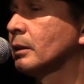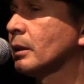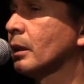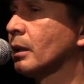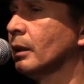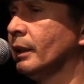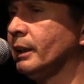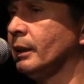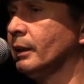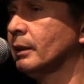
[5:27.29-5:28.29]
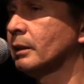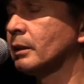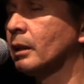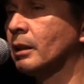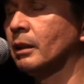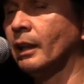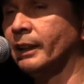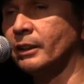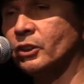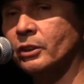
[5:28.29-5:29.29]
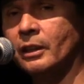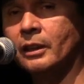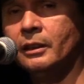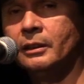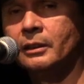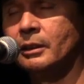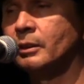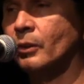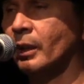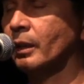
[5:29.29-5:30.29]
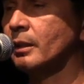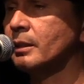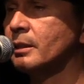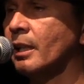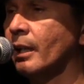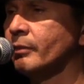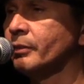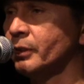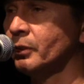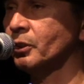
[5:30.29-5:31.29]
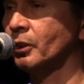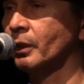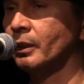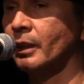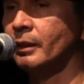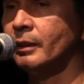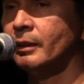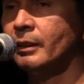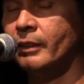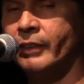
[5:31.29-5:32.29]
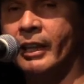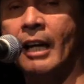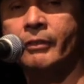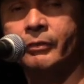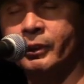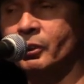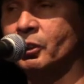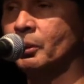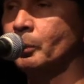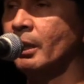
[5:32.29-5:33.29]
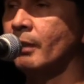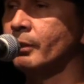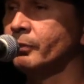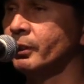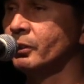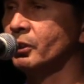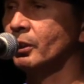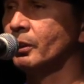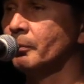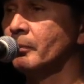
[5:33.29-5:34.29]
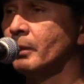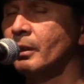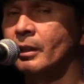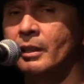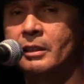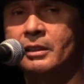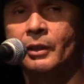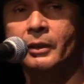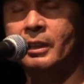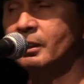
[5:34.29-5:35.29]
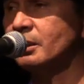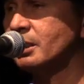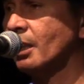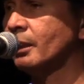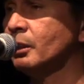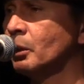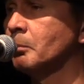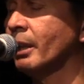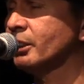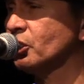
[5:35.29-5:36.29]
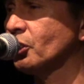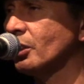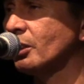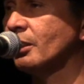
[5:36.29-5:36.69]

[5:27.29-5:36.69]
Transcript: Kokolech, the orcas, have a future, and then if they have a future, we have a future. So can you say Yobach?